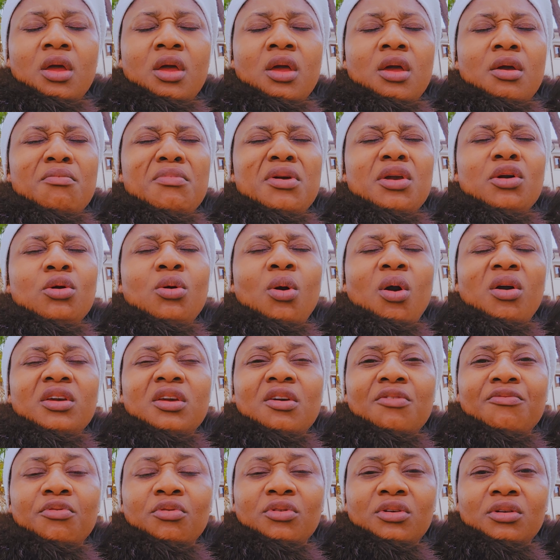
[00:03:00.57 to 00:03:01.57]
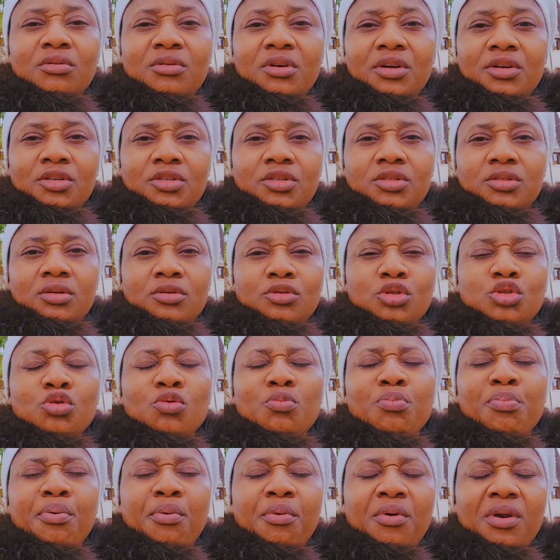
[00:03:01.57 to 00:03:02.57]
May God give you grace
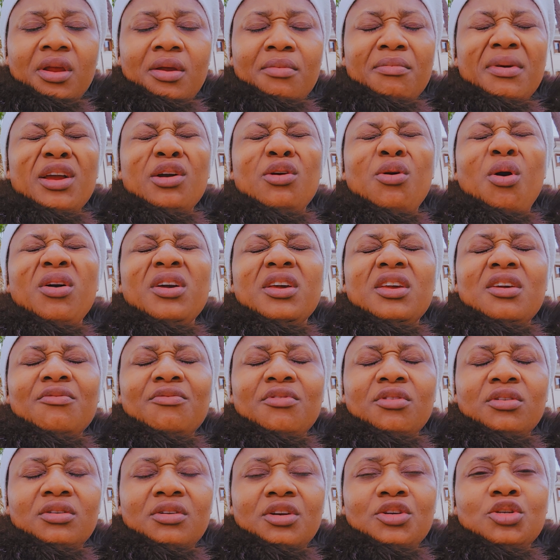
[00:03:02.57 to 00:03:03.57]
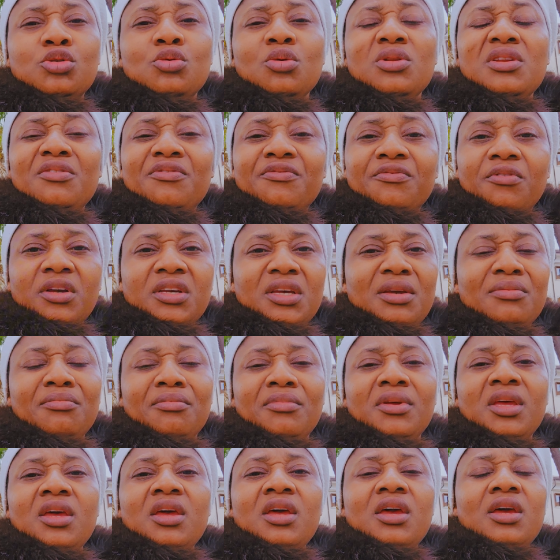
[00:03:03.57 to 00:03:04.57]
to pray. May God give you grace to live for
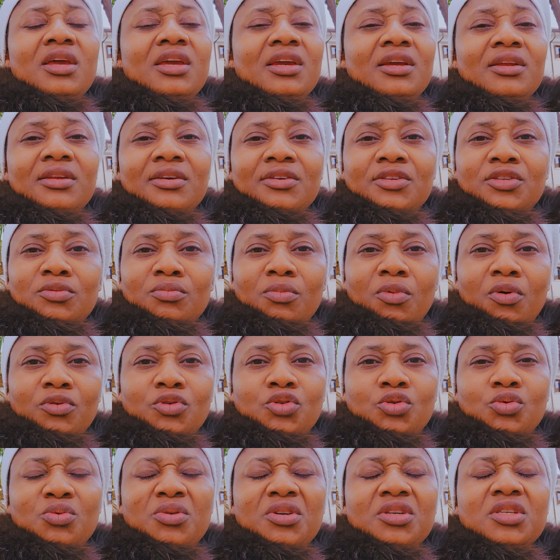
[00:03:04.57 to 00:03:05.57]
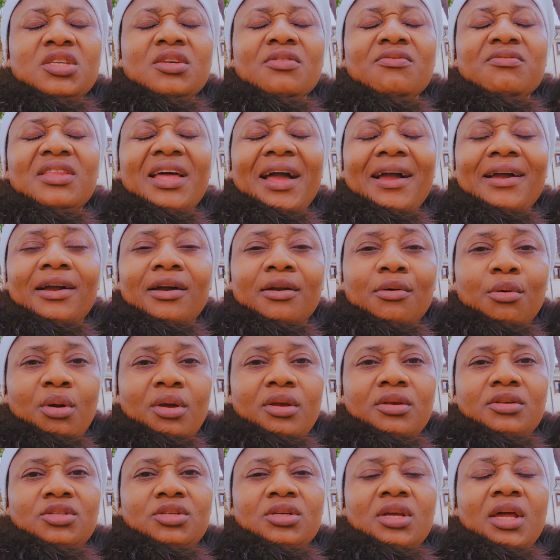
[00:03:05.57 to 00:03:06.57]
Him in this month. Receive that
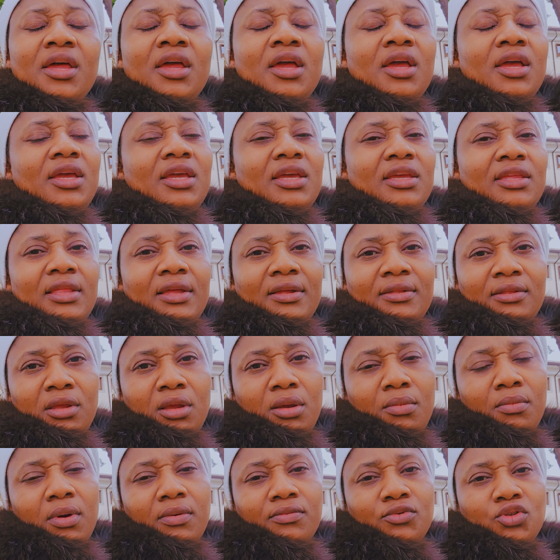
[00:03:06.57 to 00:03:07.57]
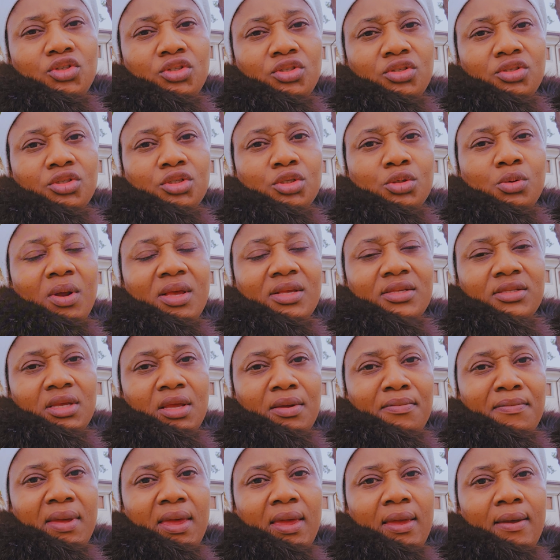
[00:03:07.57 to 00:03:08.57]
grace in the name of Jesus Christ.
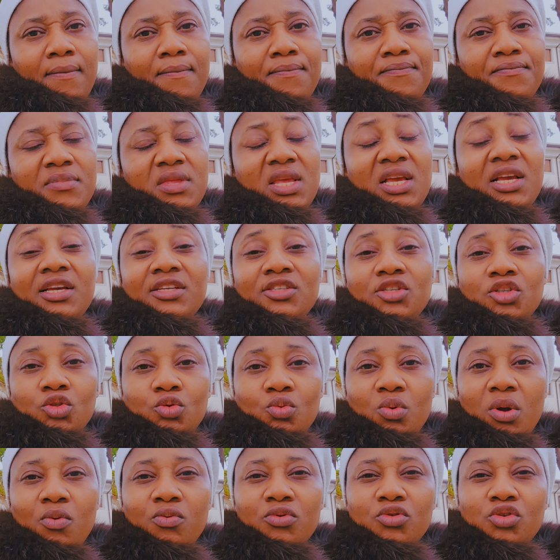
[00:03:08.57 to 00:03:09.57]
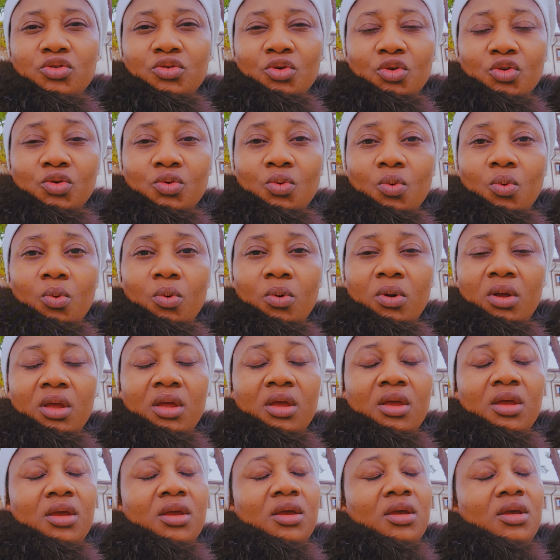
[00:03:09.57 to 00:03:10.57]
Amen. It is well with your soul,
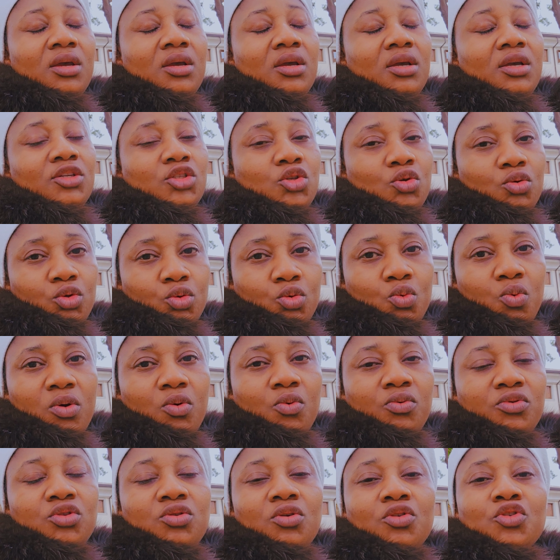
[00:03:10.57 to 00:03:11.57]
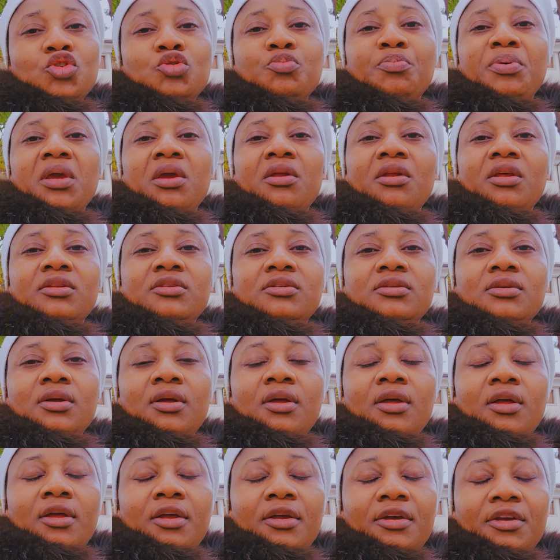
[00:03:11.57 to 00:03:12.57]
it is well with your spirit.
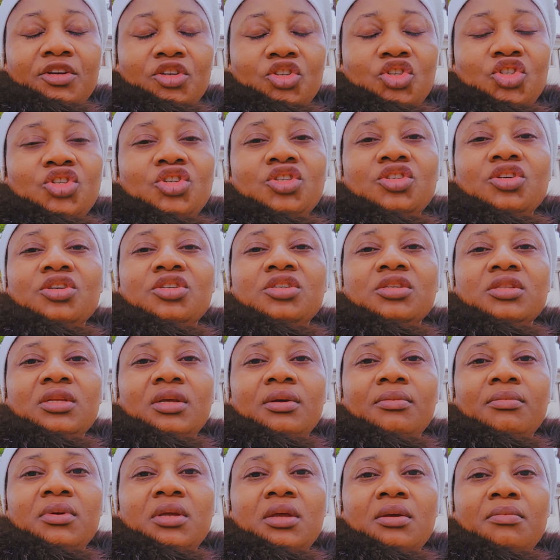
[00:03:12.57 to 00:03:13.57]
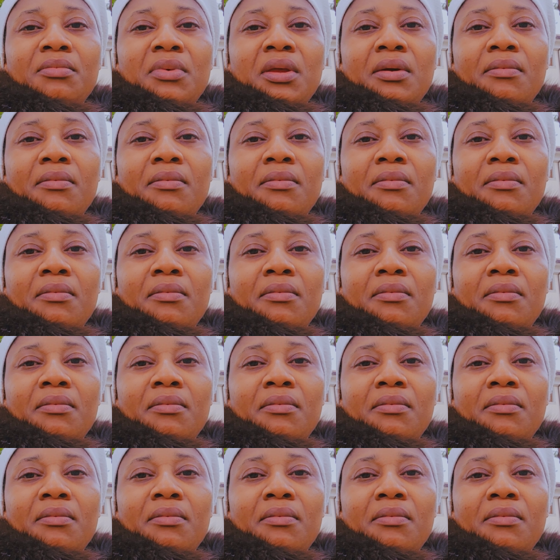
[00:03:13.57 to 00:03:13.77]
In Jesus' name, amen.